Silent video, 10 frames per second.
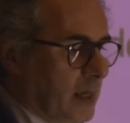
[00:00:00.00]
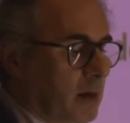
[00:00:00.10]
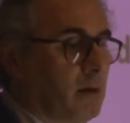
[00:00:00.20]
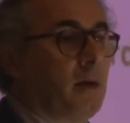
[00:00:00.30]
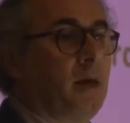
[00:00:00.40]

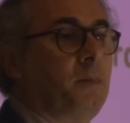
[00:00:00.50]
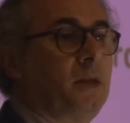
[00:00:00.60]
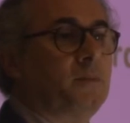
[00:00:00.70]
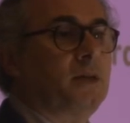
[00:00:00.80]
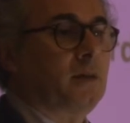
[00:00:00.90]

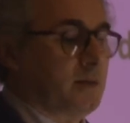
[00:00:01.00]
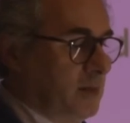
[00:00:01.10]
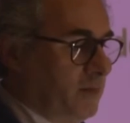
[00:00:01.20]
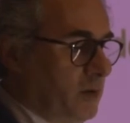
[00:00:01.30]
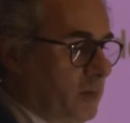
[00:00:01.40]
epileptic
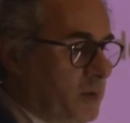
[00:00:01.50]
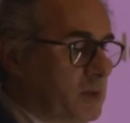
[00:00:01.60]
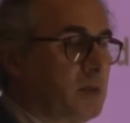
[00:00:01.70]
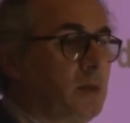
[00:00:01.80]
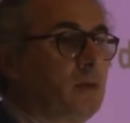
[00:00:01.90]

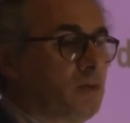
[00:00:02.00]
encephalopathy,